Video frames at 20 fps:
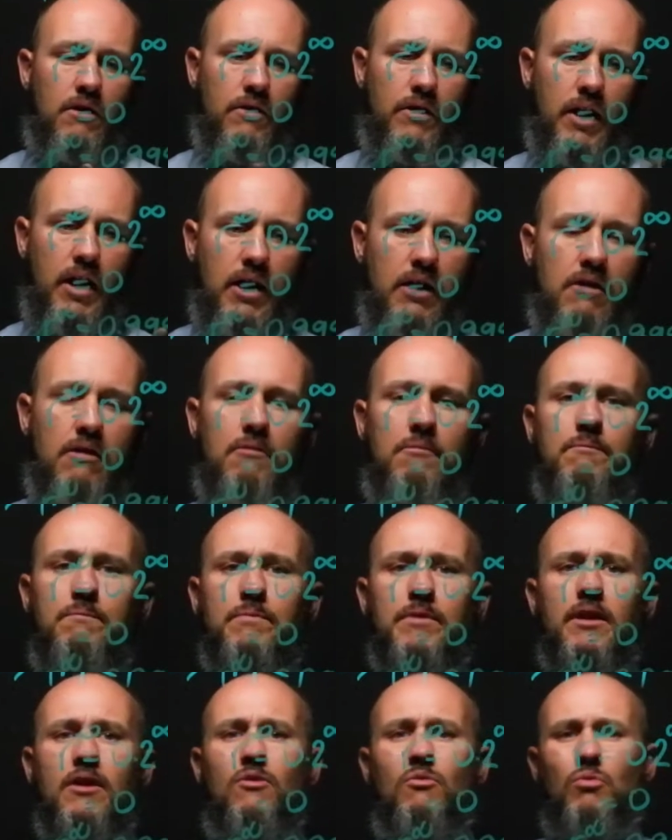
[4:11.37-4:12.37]
Then
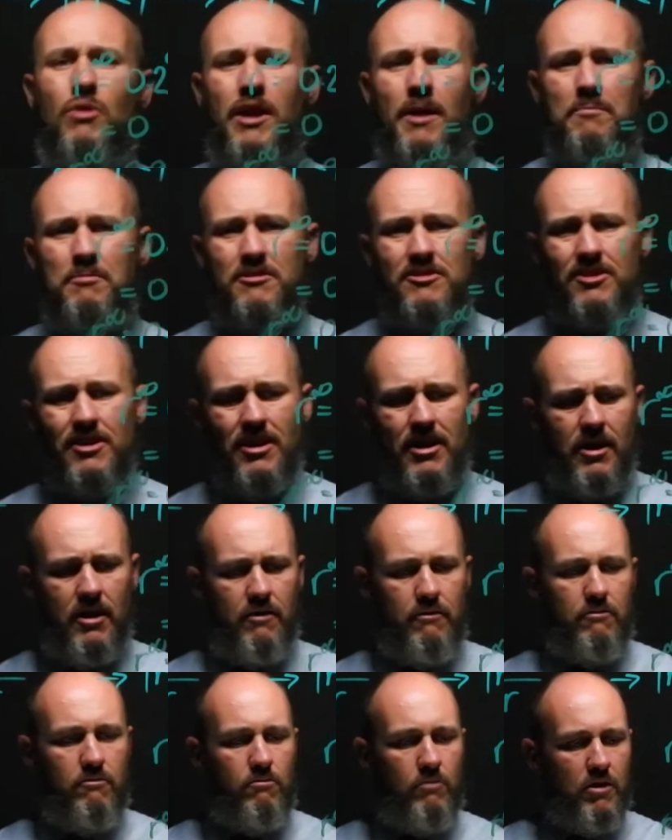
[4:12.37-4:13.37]
what happens
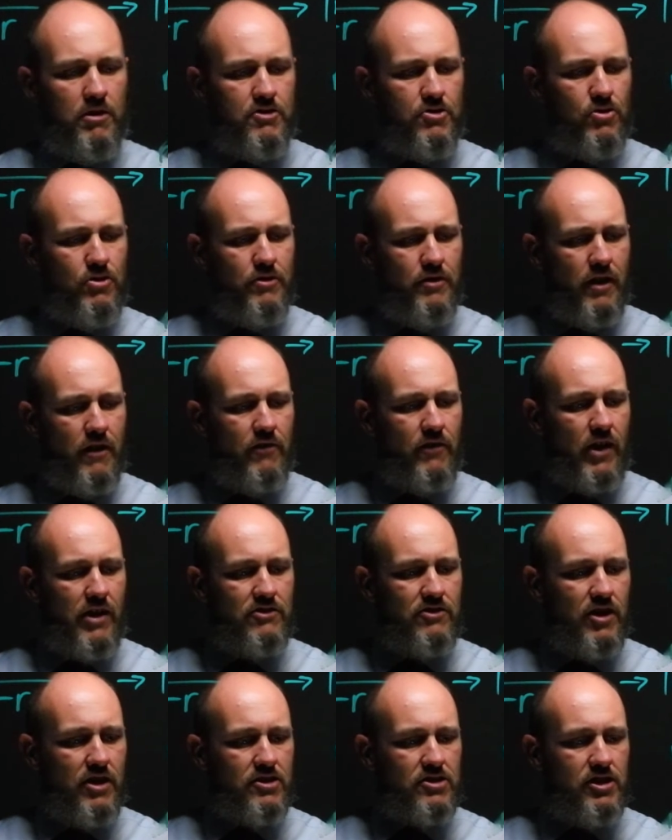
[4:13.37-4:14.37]
there? Well, it turns out
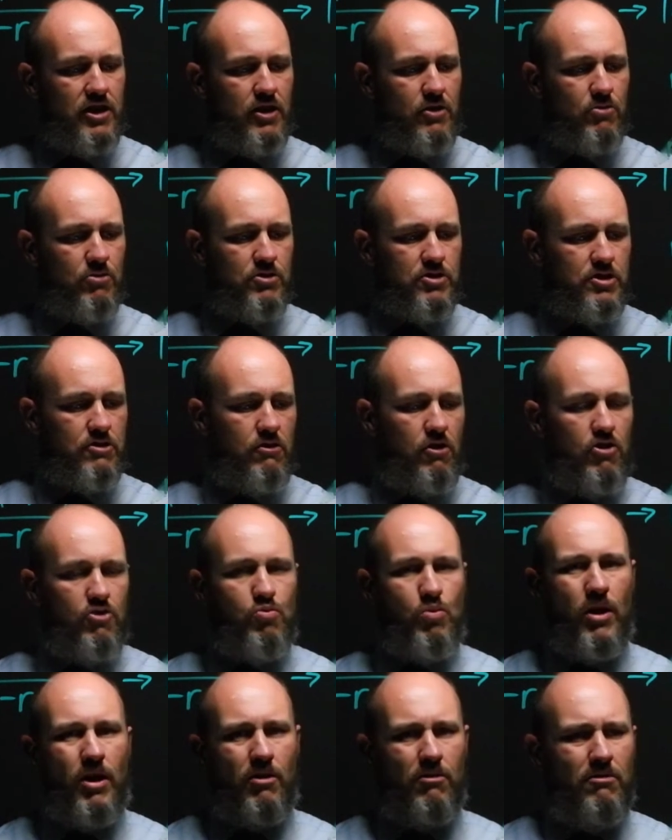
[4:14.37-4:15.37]
that's actually equal to 0
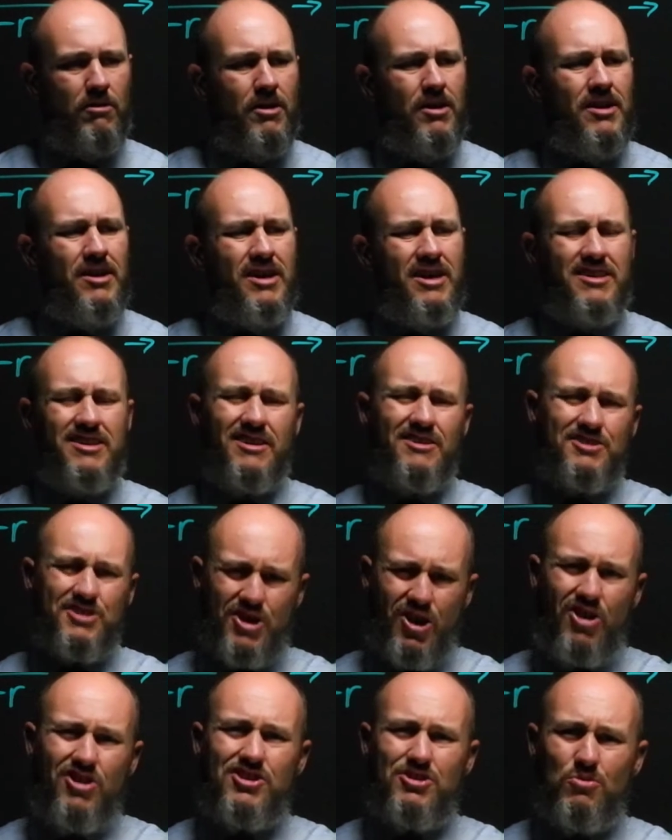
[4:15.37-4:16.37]
as well. It does
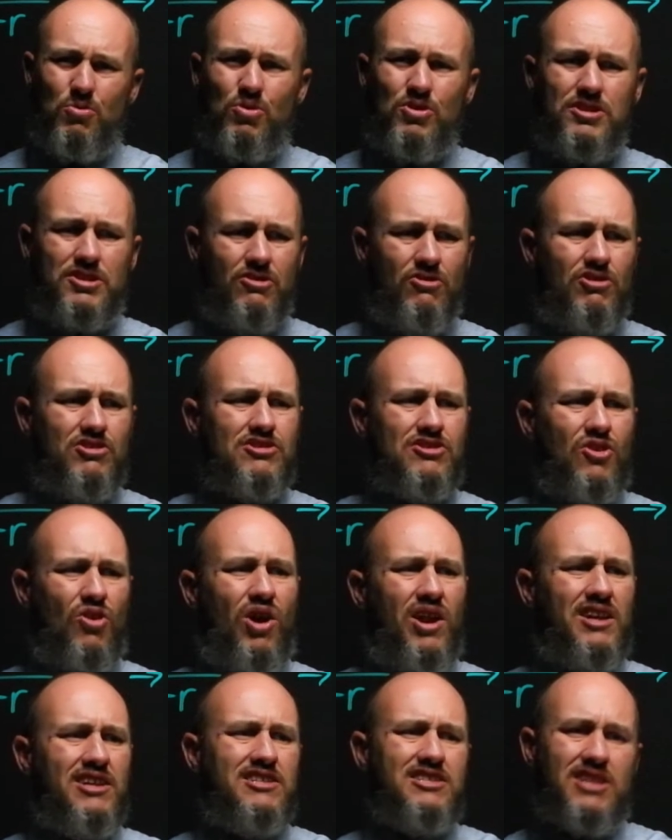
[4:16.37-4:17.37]
go towards 0
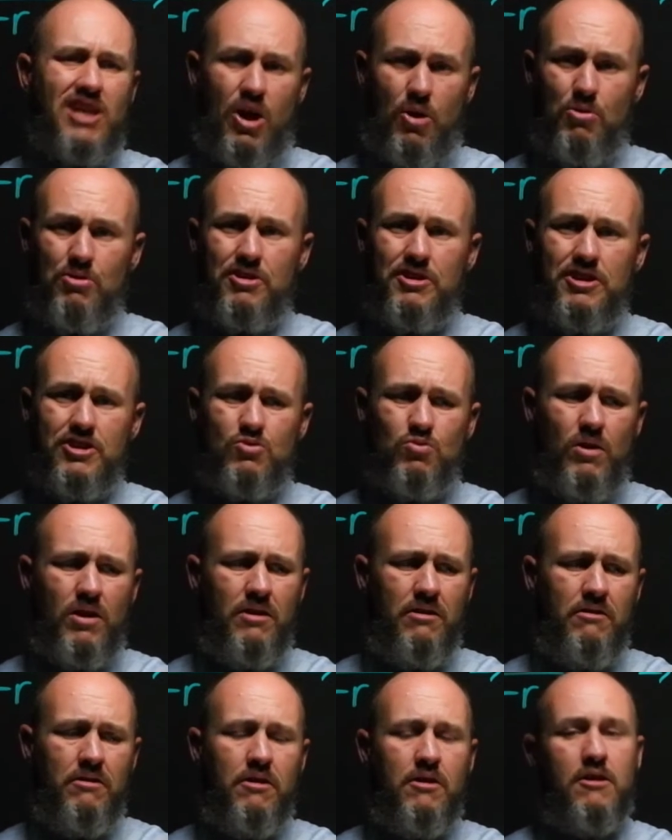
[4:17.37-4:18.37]
slightly slower than this
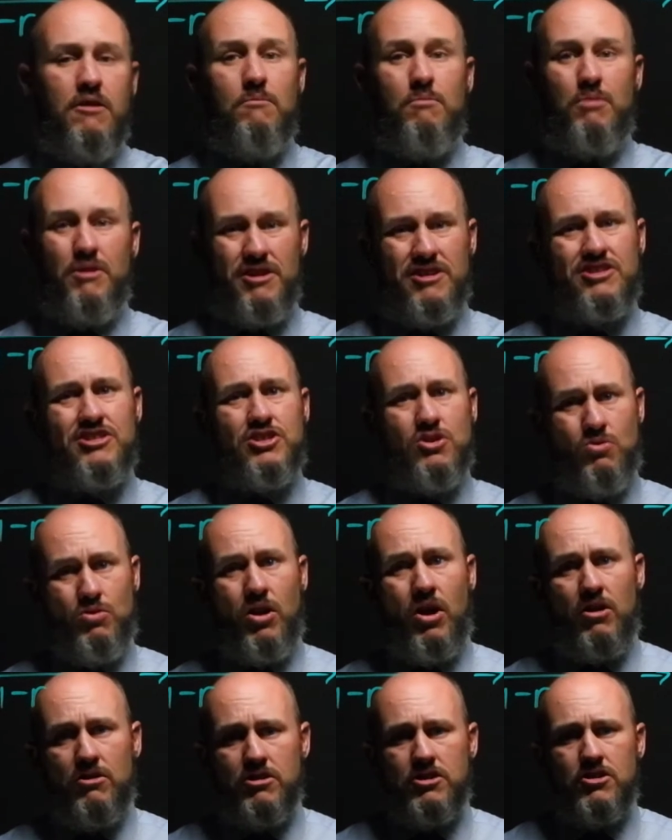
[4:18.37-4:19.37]
one, but it still
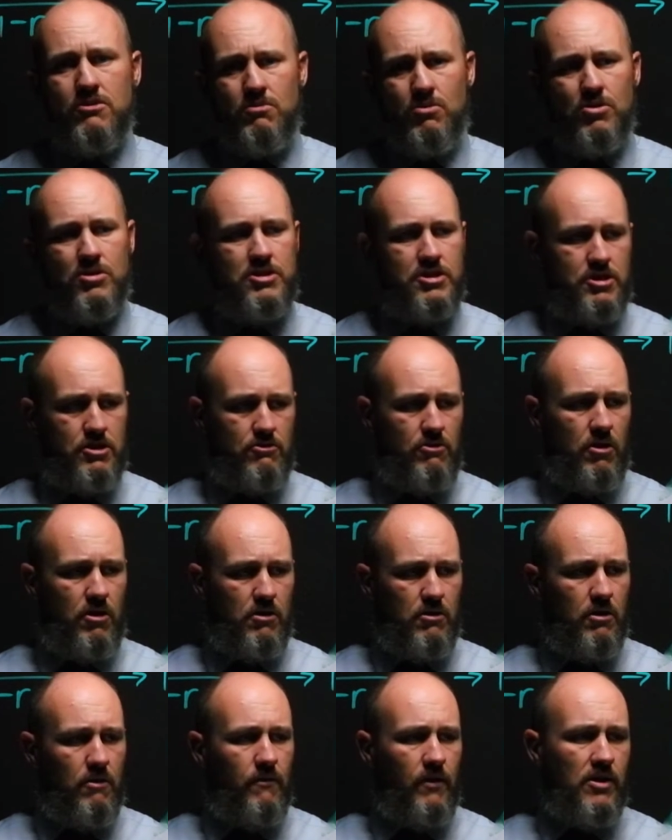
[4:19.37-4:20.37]
goes towards 0
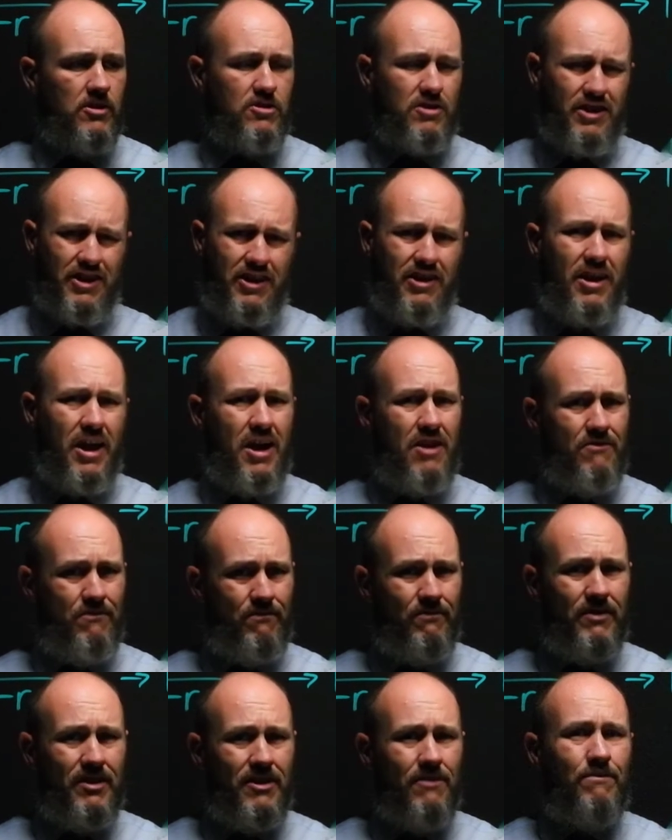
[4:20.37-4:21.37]
eventually, and
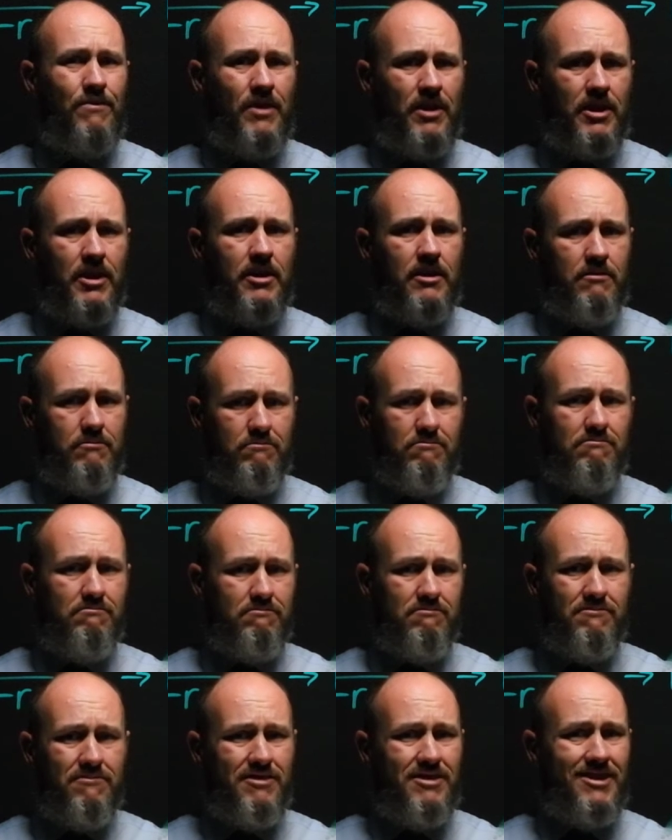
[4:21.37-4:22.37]
infinity,
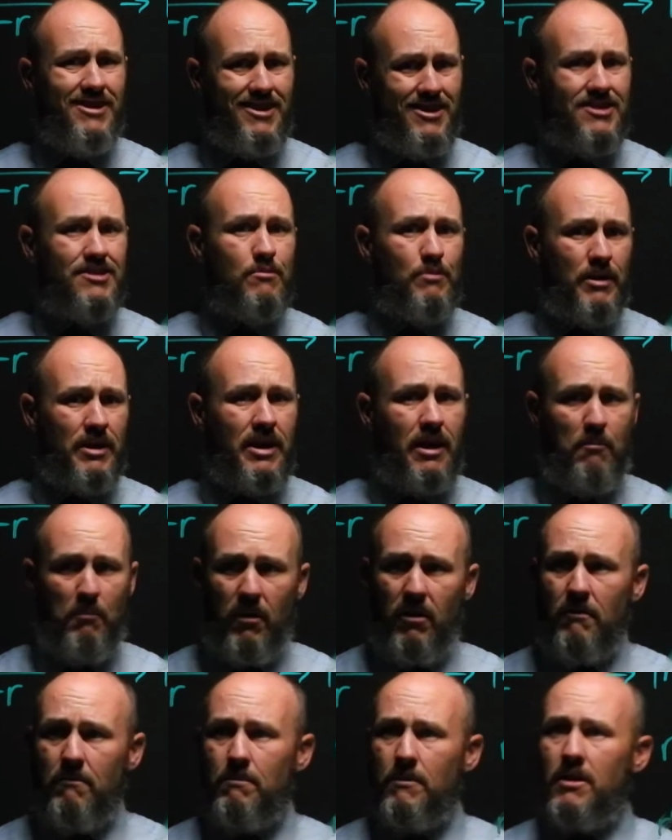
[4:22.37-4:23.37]
it's a big number.